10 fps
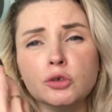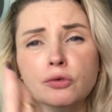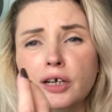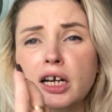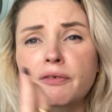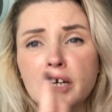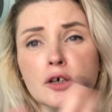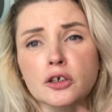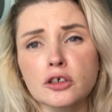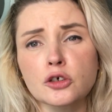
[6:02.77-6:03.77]
really, really
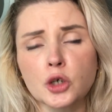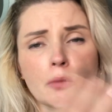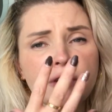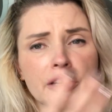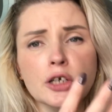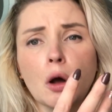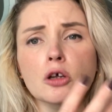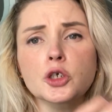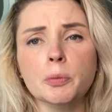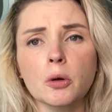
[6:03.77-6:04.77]
good at her job, very
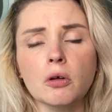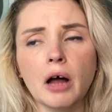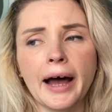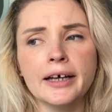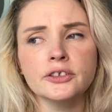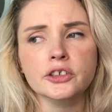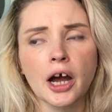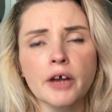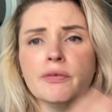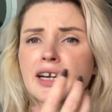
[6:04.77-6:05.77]
knowledgeable, and
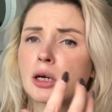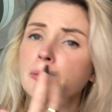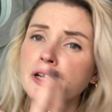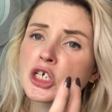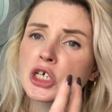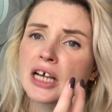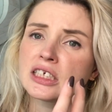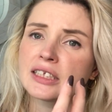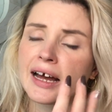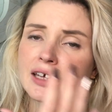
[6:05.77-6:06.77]
I really
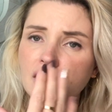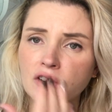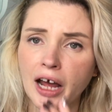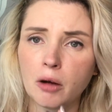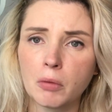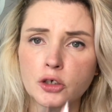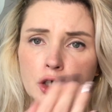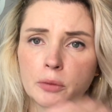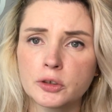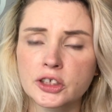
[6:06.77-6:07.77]
appreciated that given how much
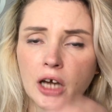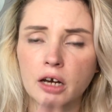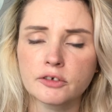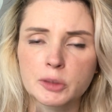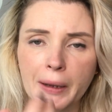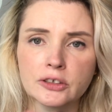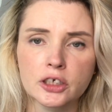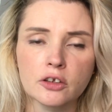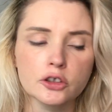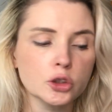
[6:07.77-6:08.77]
I was kind of
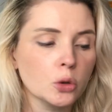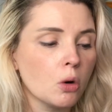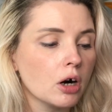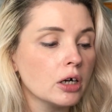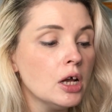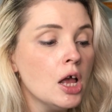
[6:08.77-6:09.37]
spending in the store.